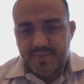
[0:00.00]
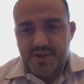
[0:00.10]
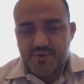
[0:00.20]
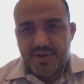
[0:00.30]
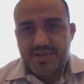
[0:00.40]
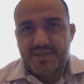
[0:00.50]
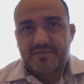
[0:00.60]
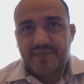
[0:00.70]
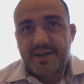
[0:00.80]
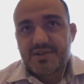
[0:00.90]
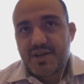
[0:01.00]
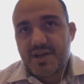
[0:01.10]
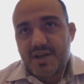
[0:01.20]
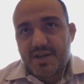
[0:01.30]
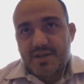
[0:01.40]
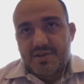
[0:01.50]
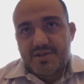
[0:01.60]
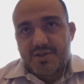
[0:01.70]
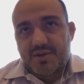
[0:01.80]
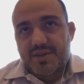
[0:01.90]
patriots and friends.
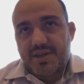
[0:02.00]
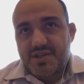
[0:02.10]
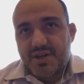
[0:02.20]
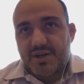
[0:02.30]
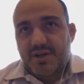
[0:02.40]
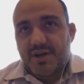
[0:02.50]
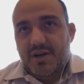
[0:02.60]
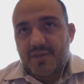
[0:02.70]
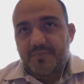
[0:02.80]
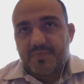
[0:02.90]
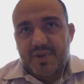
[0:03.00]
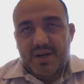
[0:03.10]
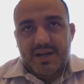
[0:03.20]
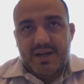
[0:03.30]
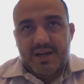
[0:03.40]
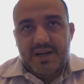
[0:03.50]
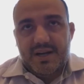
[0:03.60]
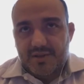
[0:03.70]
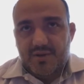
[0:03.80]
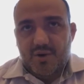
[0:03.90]
So this year, I got
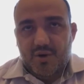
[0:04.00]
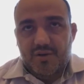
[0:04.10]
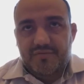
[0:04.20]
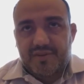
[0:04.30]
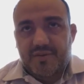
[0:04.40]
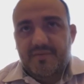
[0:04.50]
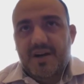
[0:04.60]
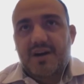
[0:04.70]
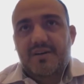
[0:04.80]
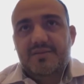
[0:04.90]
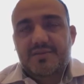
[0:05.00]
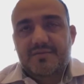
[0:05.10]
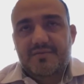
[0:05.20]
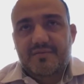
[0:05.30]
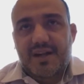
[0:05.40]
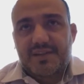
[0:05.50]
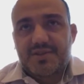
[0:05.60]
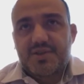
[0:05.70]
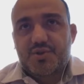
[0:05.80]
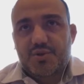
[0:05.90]
a call from
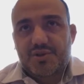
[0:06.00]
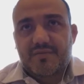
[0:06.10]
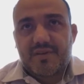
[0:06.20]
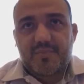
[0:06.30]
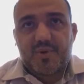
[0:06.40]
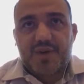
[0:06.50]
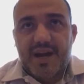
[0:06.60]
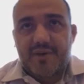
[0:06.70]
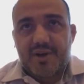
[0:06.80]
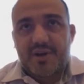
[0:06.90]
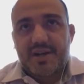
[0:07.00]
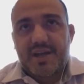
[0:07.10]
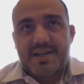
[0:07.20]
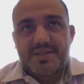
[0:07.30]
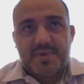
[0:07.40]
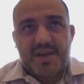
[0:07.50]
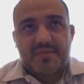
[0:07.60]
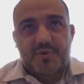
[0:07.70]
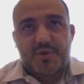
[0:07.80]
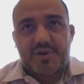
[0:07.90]
Valentin Jordanov of Bulgaria, and he asked
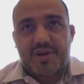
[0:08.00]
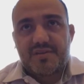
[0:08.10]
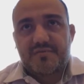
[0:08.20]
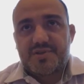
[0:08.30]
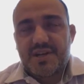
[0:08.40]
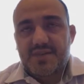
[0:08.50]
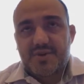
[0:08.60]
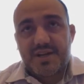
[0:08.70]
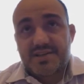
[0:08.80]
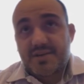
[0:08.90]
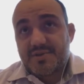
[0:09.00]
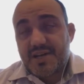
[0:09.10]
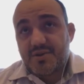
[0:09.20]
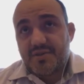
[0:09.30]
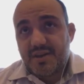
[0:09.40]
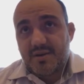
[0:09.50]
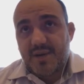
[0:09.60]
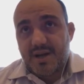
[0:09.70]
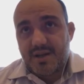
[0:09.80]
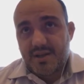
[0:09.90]
me if we're doing anything for Cetric, and I said I was actually
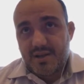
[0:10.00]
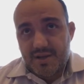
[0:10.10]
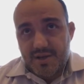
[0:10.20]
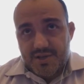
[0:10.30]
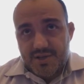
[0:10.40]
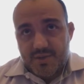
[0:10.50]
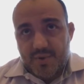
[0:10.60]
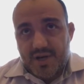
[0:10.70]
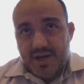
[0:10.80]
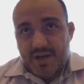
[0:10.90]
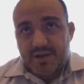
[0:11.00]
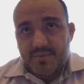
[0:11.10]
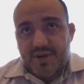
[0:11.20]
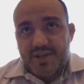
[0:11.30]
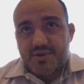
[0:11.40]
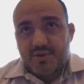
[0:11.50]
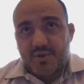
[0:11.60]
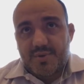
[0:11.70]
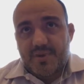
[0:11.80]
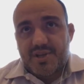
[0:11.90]
thinking about it. So we kind of
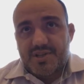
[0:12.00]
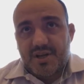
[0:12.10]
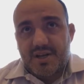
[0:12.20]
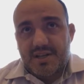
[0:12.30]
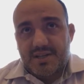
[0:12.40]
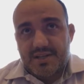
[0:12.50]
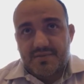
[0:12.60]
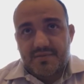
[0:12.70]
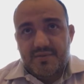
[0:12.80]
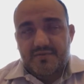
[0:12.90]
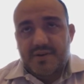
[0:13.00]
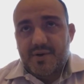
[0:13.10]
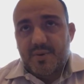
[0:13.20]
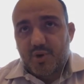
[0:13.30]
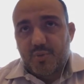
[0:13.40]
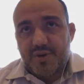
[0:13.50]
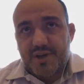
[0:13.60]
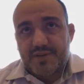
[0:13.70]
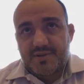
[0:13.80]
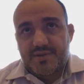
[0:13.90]
brainstormed, and we decided that it's very
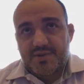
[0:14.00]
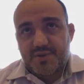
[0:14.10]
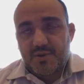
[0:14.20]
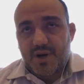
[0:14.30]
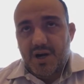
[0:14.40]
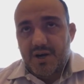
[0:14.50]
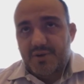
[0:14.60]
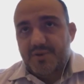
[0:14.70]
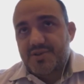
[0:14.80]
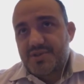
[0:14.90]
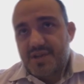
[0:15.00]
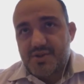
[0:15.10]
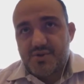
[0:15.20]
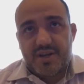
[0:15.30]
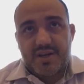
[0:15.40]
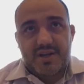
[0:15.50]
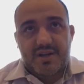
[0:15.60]
appropriate to honor Cetric